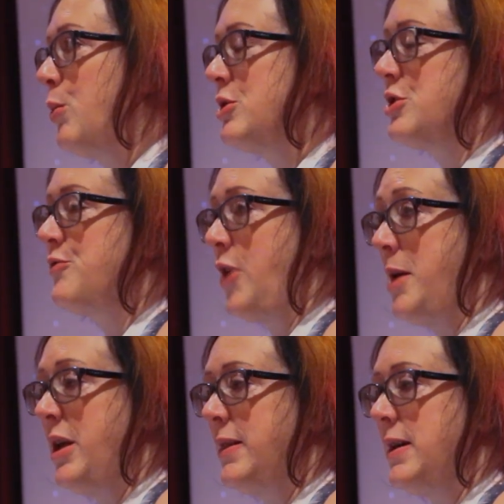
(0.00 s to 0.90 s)
just
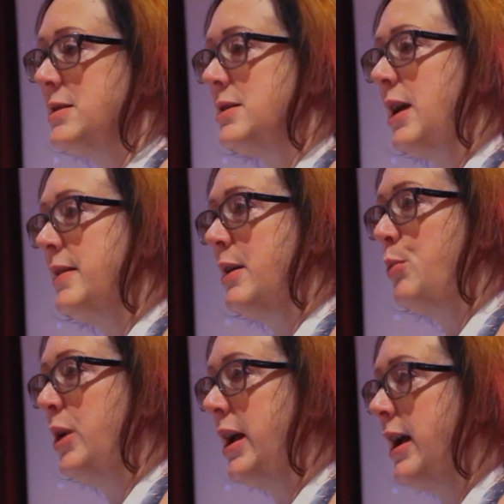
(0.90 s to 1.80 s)
framing this, and then
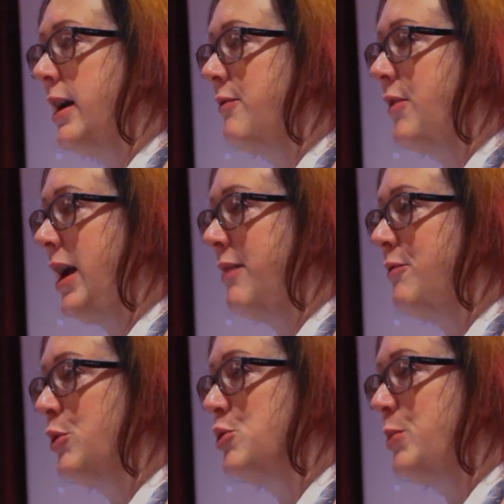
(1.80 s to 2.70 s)
we have a
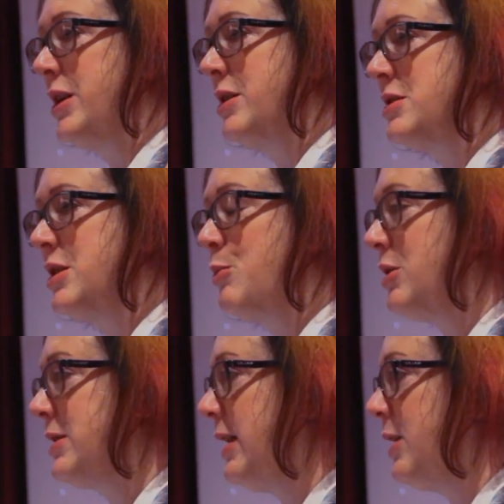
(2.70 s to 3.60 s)
handful of speakers that will
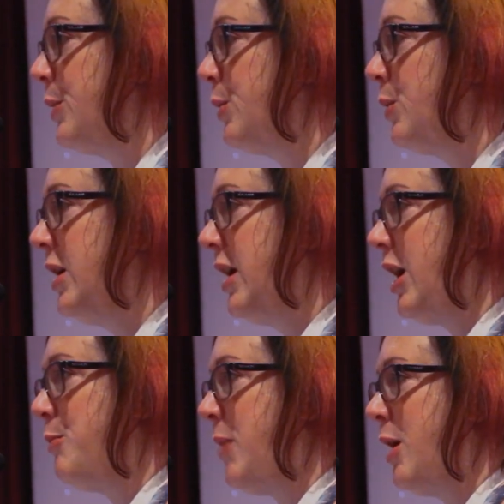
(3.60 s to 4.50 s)
tell you
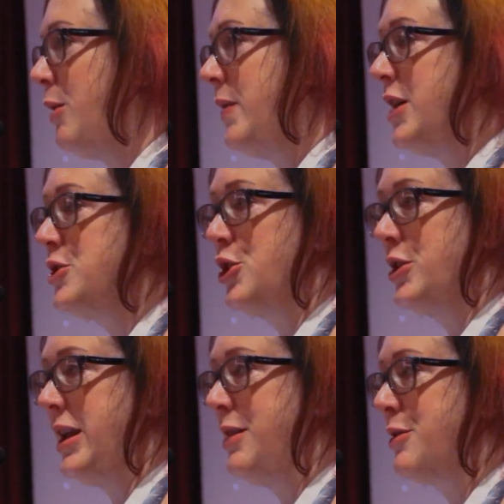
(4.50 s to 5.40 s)
about their
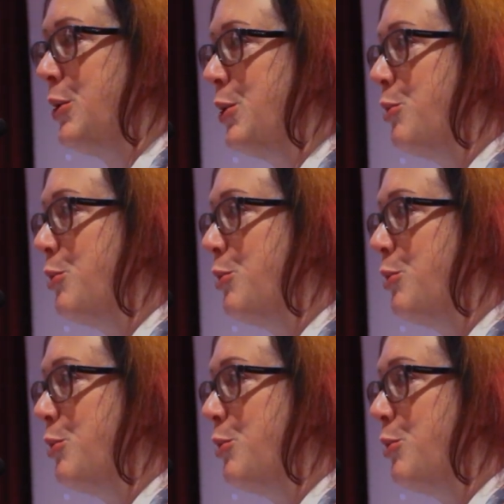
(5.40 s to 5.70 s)
journey through